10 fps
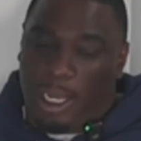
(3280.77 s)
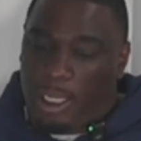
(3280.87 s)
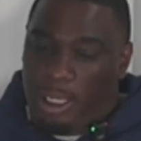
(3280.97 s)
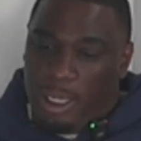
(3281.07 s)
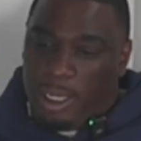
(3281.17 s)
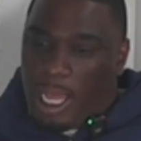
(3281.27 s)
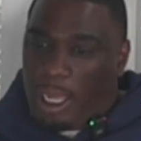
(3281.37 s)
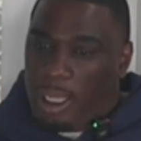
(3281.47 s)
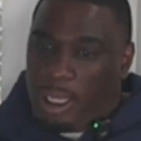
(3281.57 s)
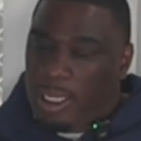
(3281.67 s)

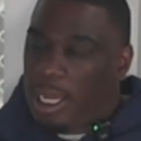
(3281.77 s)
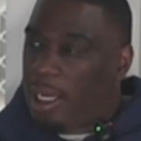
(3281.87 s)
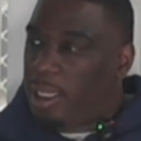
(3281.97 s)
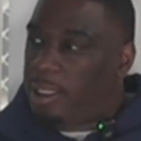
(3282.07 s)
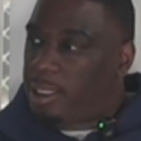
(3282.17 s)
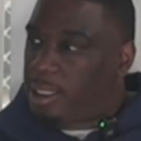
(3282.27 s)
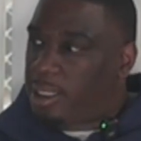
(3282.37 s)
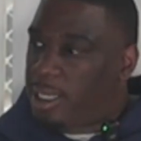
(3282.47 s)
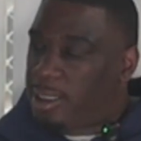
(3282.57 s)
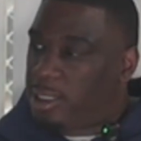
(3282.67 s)
I could
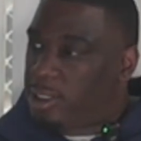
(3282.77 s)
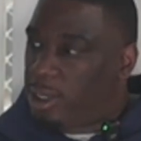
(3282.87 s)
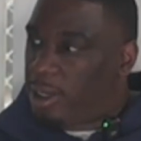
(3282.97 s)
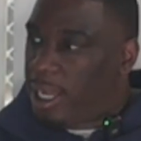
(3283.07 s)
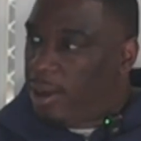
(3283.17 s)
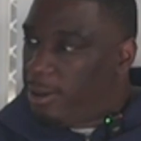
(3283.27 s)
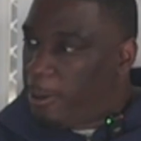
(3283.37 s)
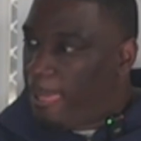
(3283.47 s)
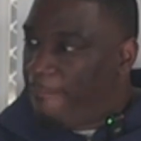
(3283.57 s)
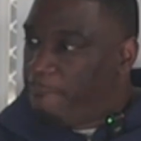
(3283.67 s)
cuss this girl
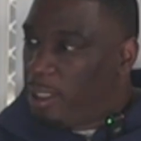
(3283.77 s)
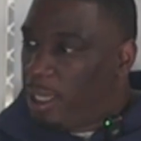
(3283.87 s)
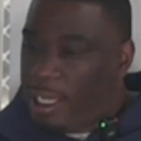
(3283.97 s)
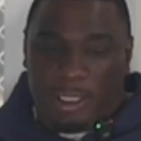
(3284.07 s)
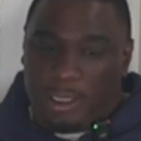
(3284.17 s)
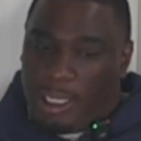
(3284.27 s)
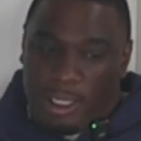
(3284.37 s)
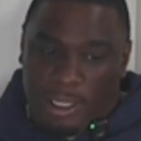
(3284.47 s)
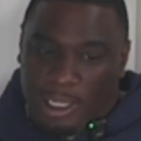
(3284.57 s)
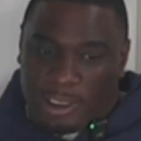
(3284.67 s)
out,
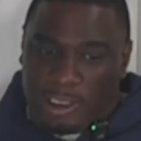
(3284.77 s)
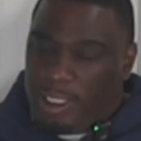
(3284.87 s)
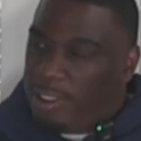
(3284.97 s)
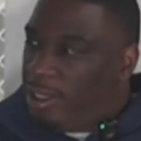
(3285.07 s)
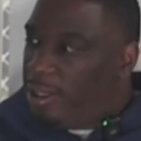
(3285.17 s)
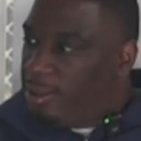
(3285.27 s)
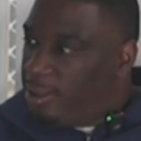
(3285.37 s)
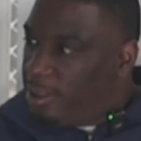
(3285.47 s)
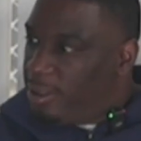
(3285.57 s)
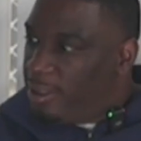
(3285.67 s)
and she, you know,
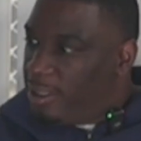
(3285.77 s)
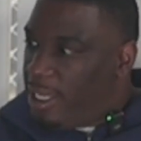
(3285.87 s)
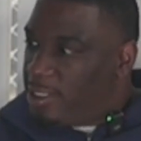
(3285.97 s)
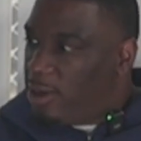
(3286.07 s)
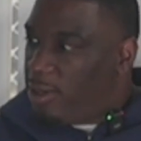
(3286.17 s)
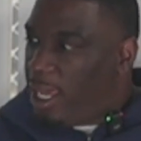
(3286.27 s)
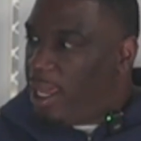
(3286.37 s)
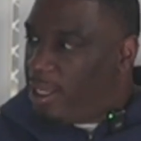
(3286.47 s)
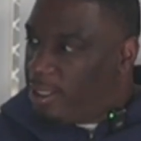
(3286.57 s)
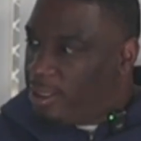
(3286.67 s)
it's okay.